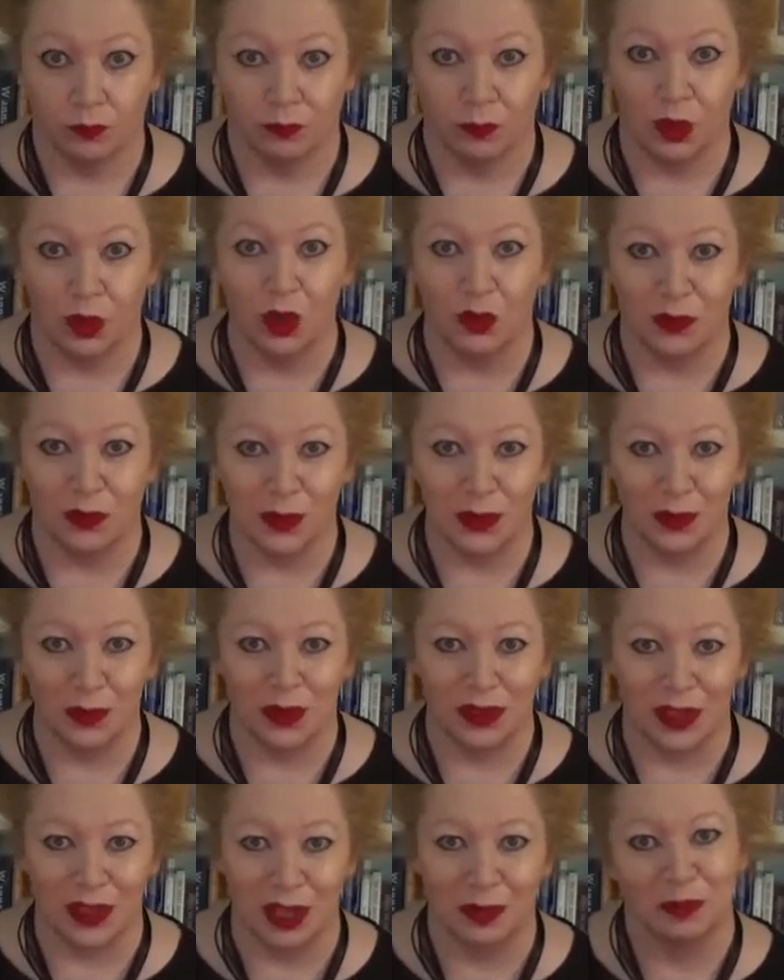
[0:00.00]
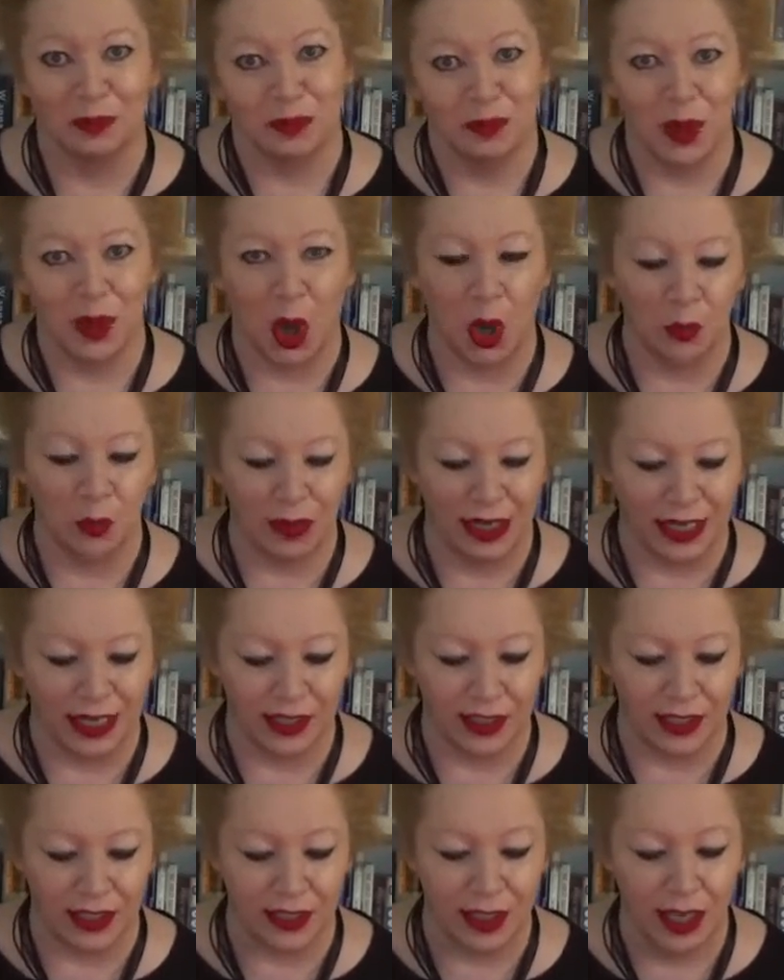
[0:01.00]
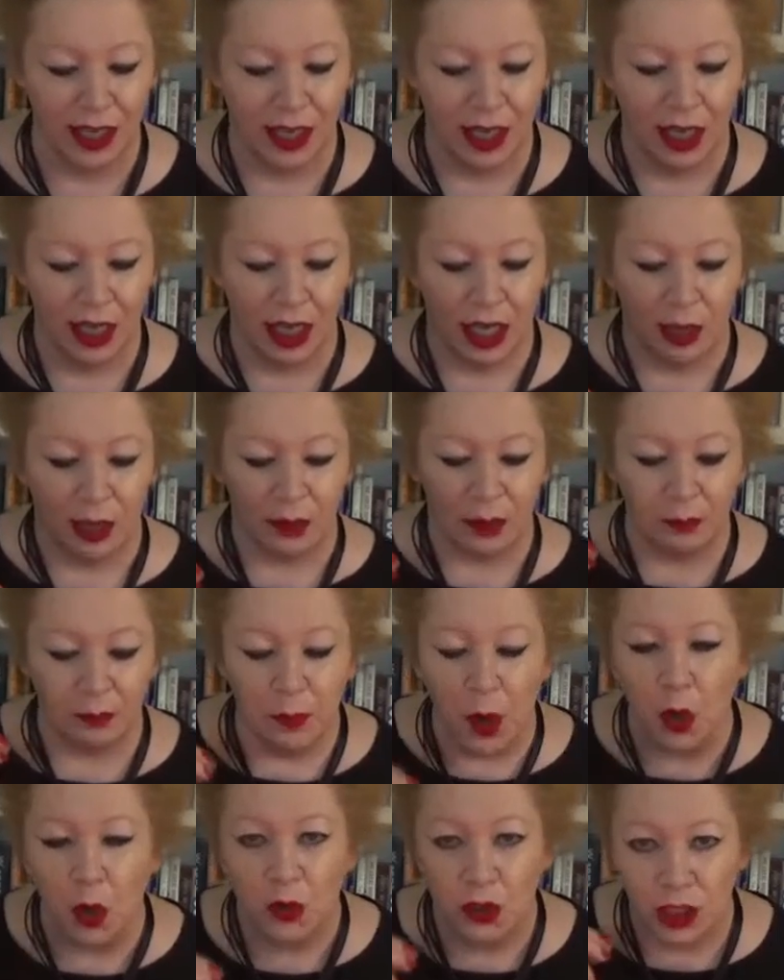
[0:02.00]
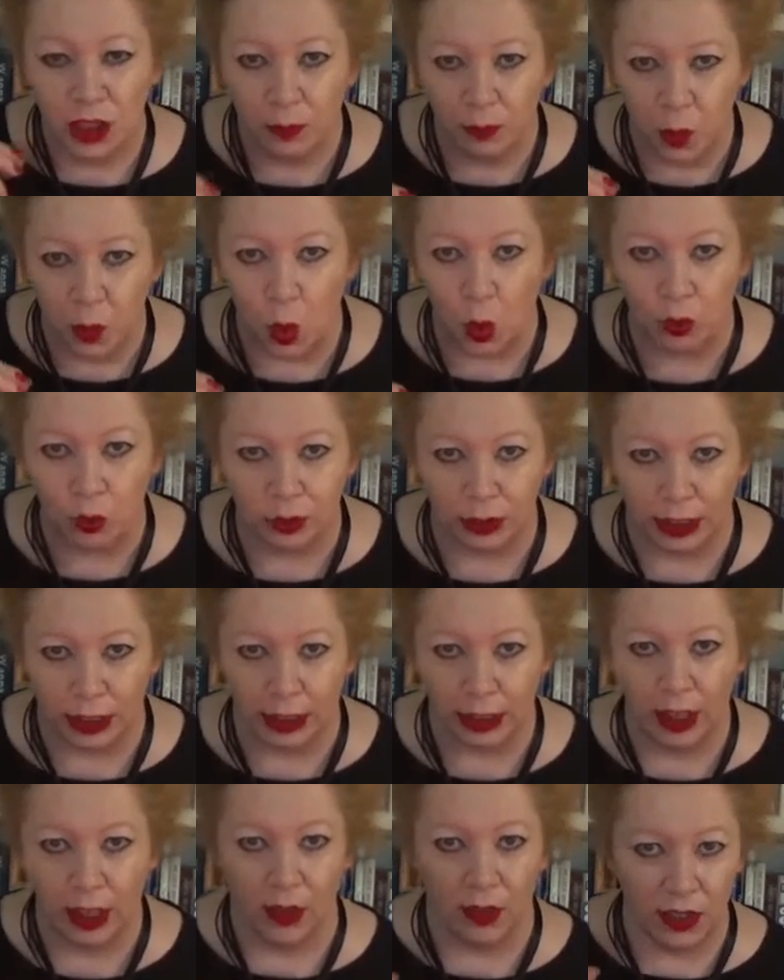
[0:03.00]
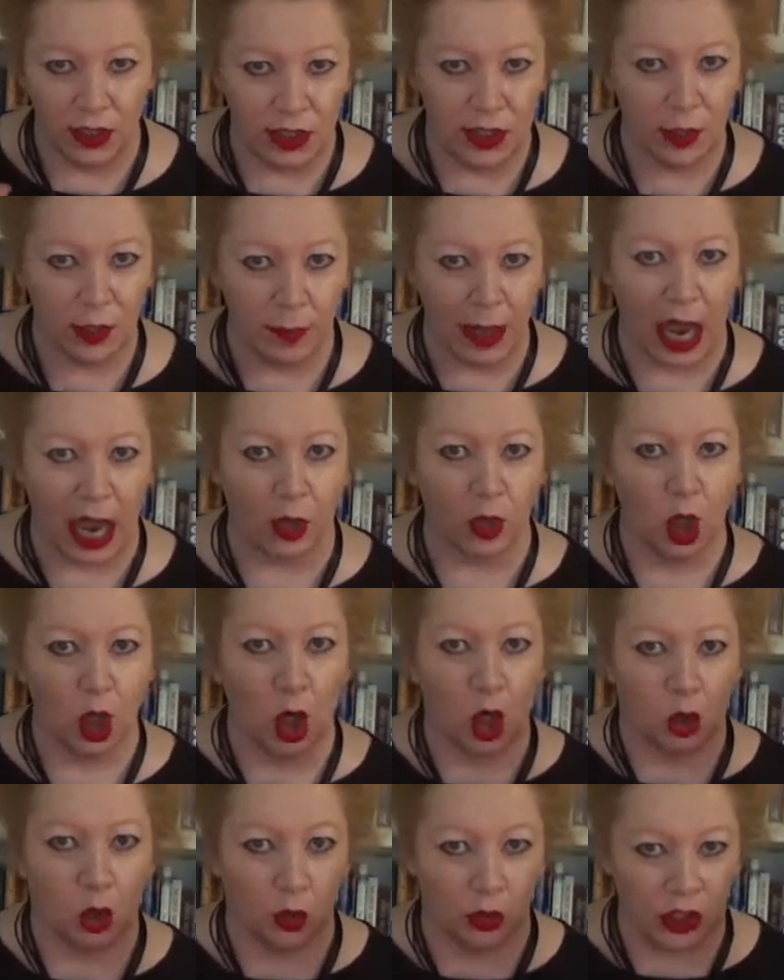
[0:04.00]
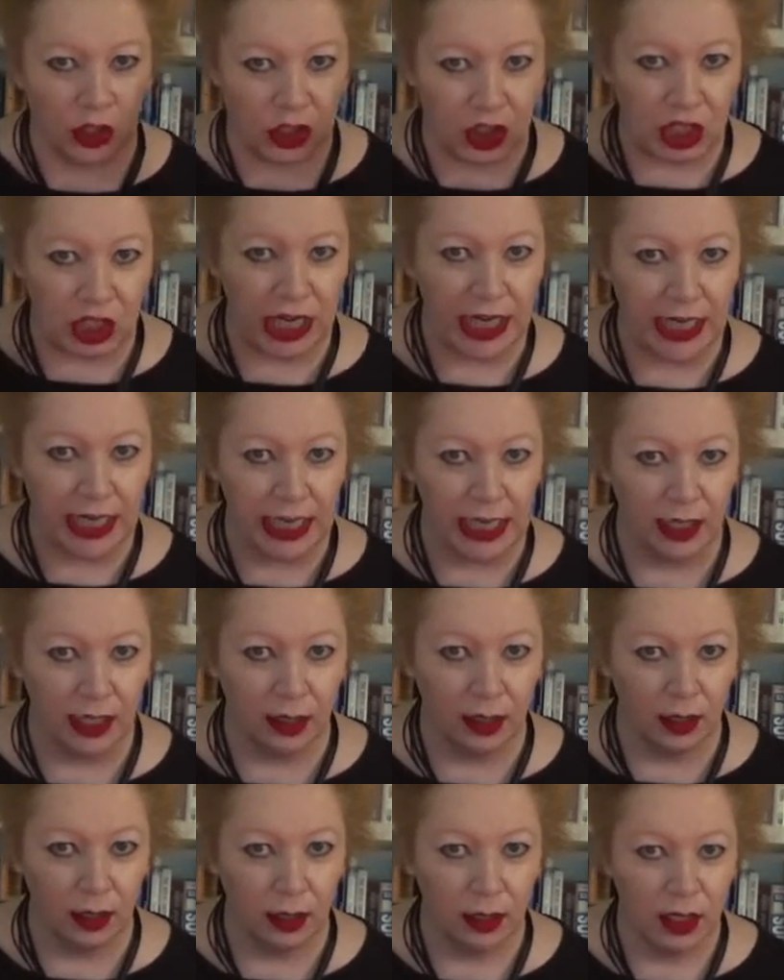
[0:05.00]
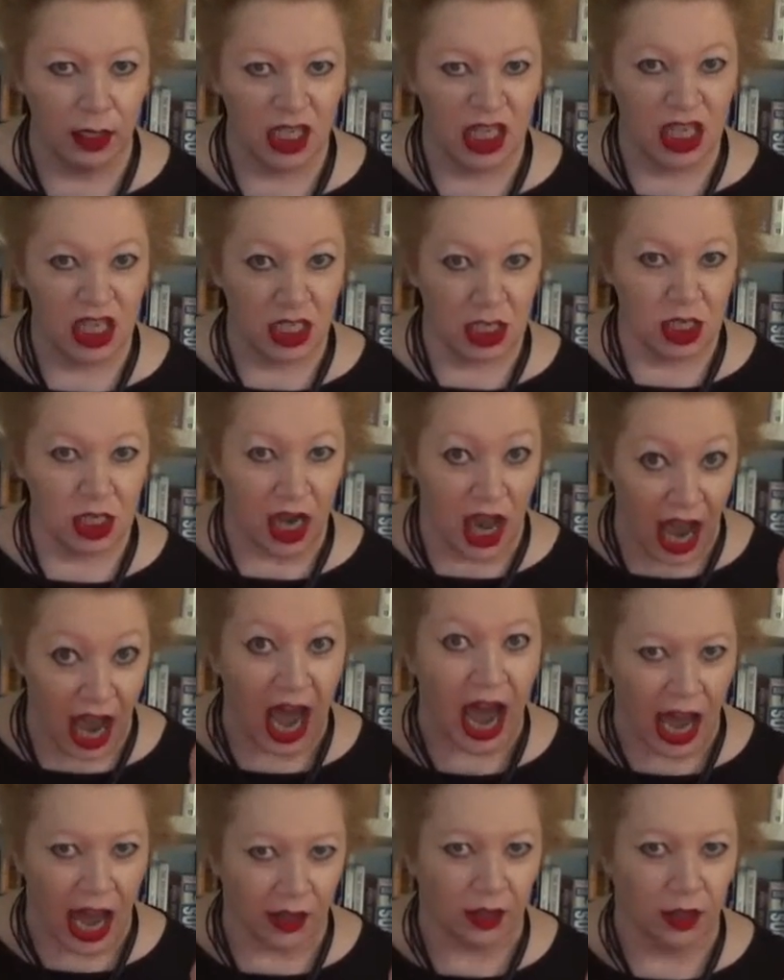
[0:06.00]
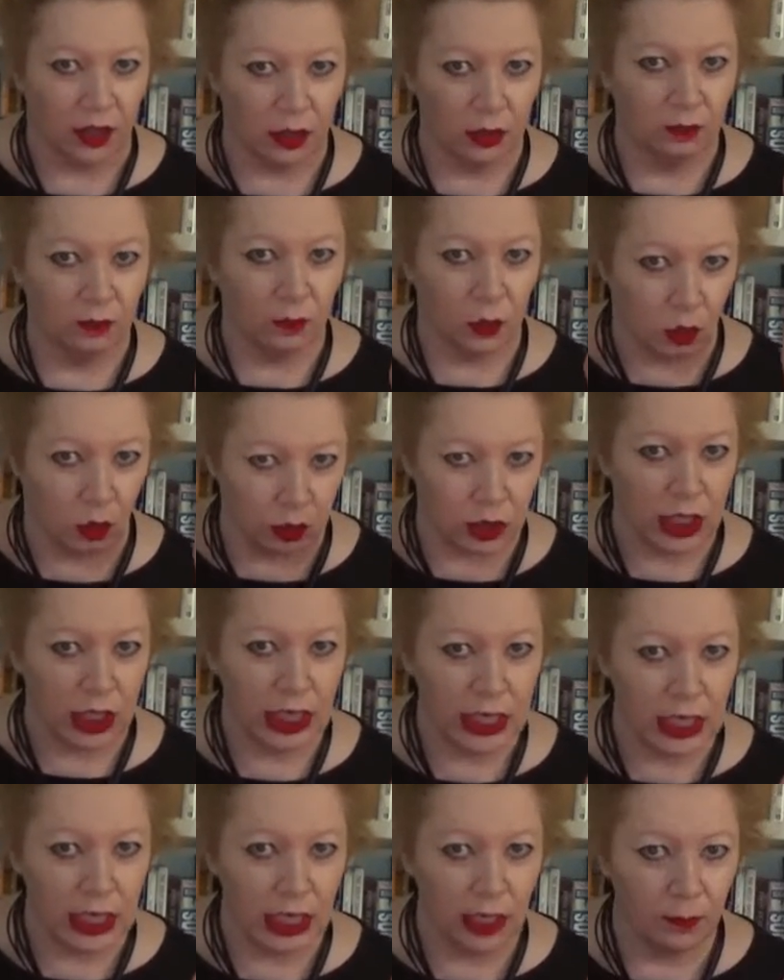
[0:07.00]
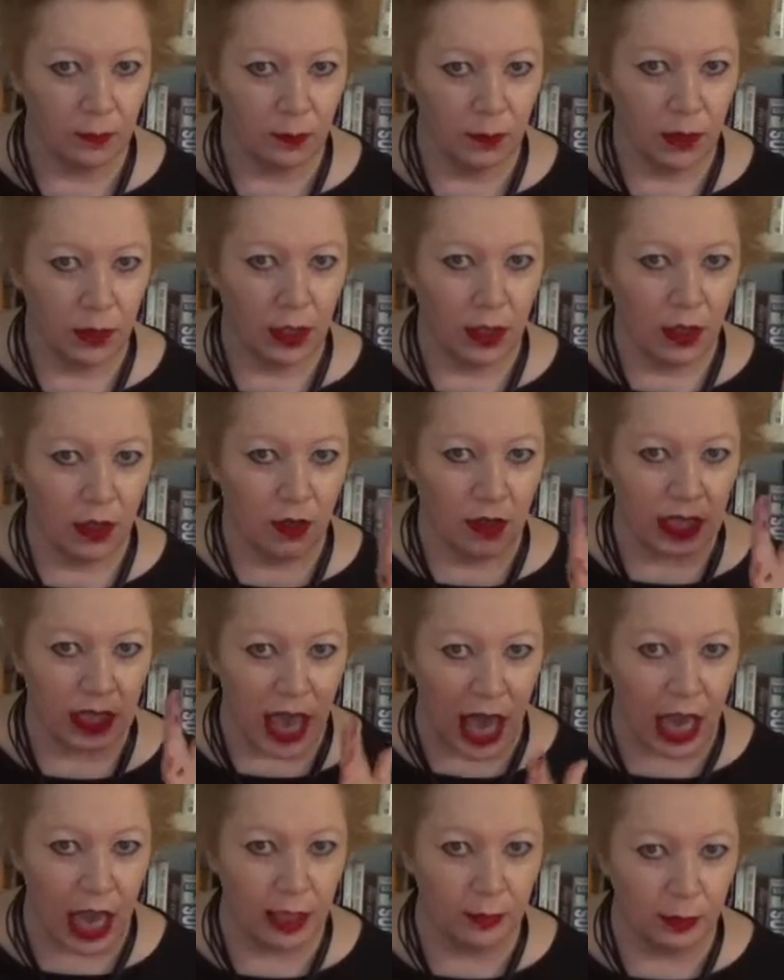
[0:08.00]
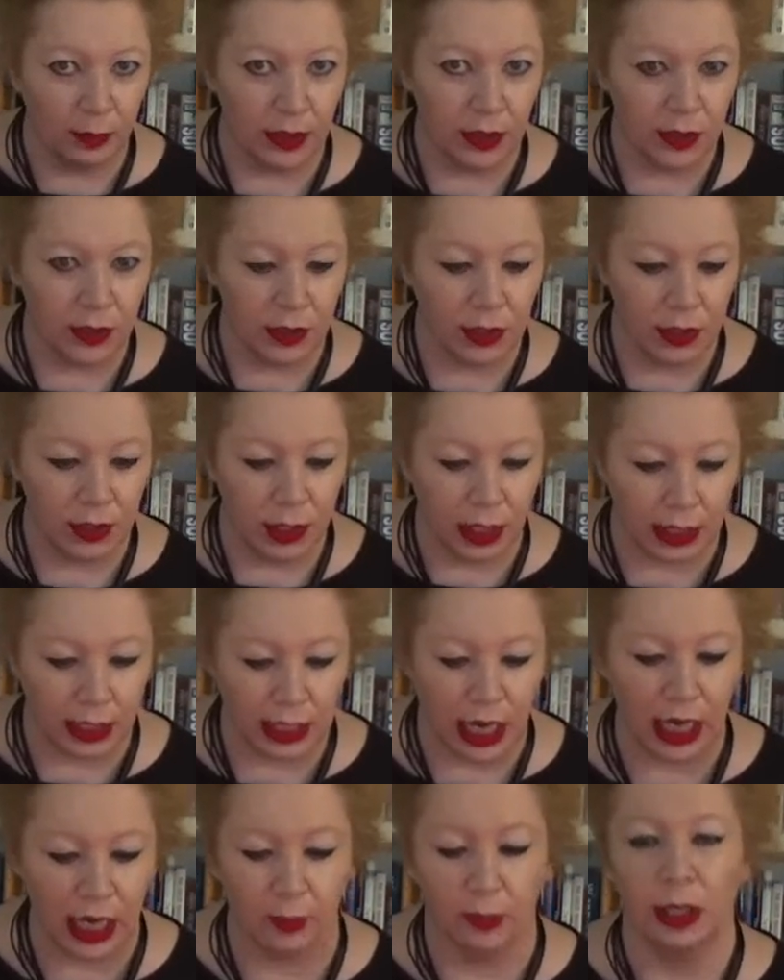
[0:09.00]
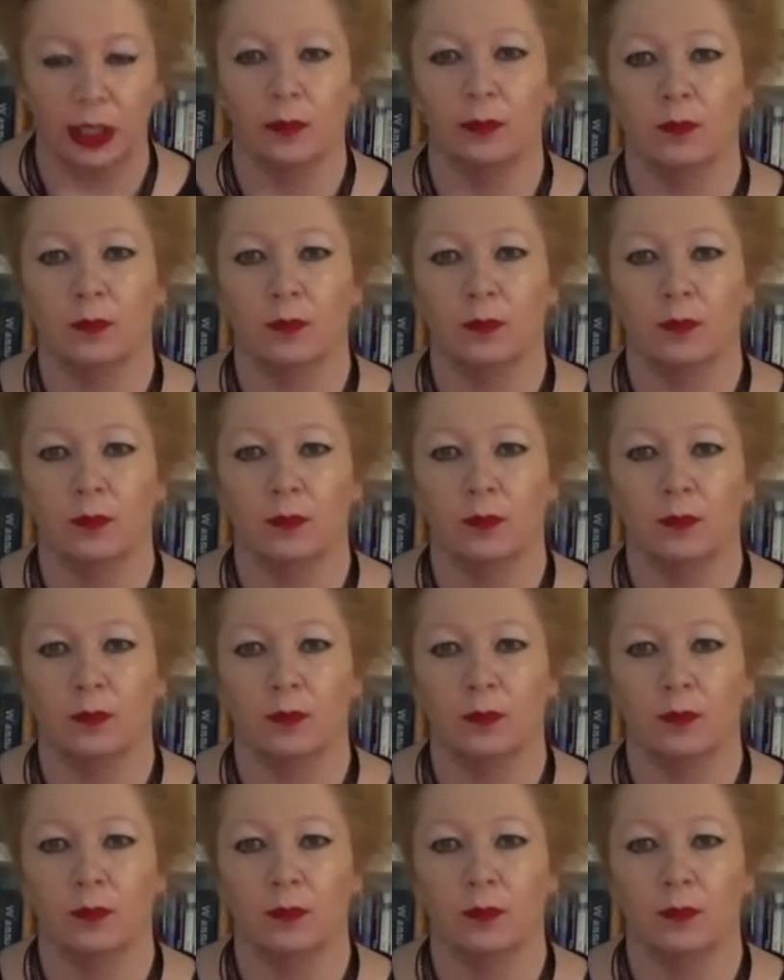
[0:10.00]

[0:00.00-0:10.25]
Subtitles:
Universal design, open access. But most importantly, this is about critiquing hard, critiquing the ableist academy.